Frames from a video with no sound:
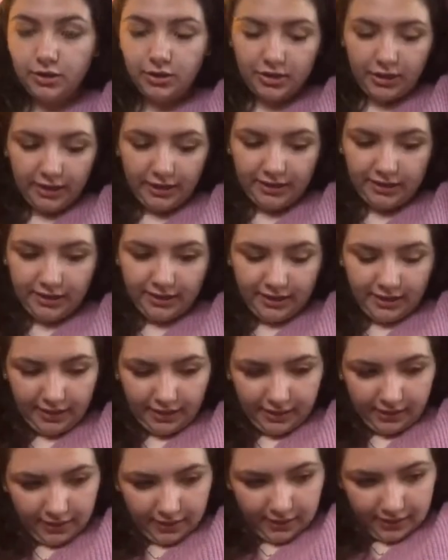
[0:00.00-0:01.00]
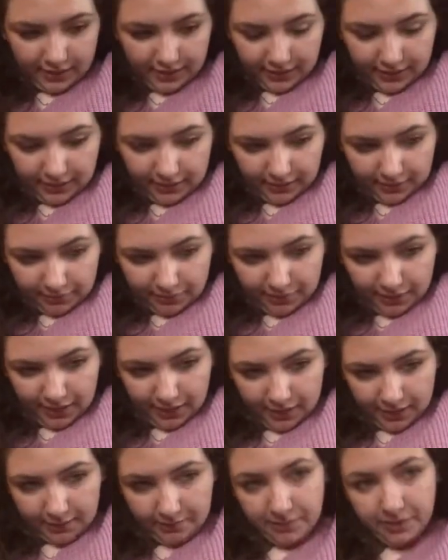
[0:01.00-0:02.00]
not going to get any
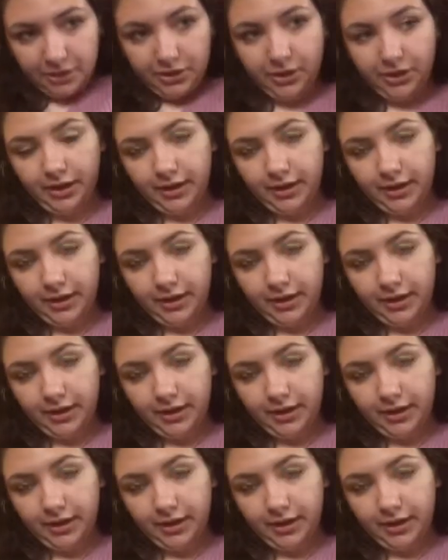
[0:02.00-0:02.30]
makeup in your